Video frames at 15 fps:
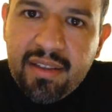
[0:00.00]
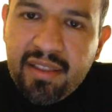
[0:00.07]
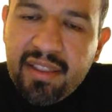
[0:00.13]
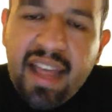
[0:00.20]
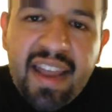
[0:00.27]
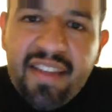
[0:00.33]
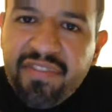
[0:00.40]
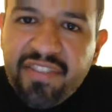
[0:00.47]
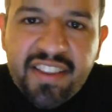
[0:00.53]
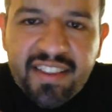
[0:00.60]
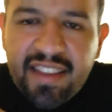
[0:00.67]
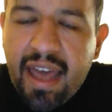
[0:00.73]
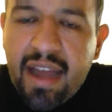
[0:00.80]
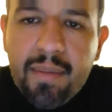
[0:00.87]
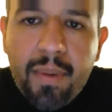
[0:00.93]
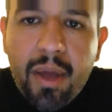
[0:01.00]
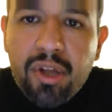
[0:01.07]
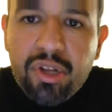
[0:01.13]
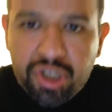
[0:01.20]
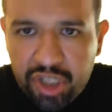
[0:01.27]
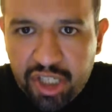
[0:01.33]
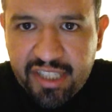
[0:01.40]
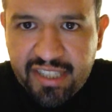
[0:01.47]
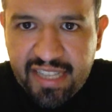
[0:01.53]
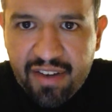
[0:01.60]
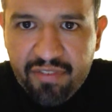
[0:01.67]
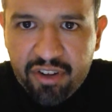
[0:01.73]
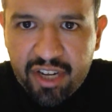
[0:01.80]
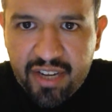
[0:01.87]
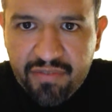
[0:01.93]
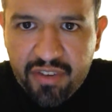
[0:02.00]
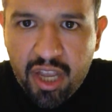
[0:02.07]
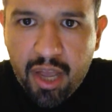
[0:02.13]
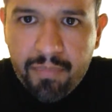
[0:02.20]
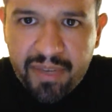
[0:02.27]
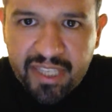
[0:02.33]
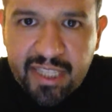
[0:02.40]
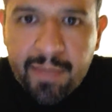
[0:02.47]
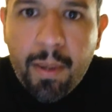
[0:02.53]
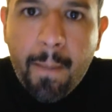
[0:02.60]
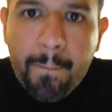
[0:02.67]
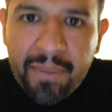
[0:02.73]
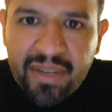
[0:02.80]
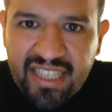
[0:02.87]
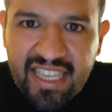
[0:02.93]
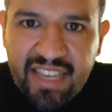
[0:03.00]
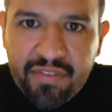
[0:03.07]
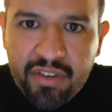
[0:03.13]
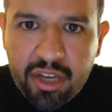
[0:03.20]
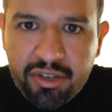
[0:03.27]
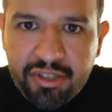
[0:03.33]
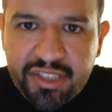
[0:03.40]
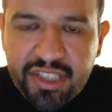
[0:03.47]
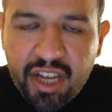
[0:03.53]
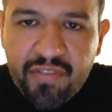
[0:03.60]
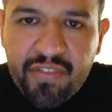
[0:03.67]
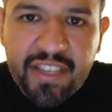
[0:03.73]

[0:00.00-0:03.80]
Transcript: Life is not about just never giving up. It's about believing in yourself.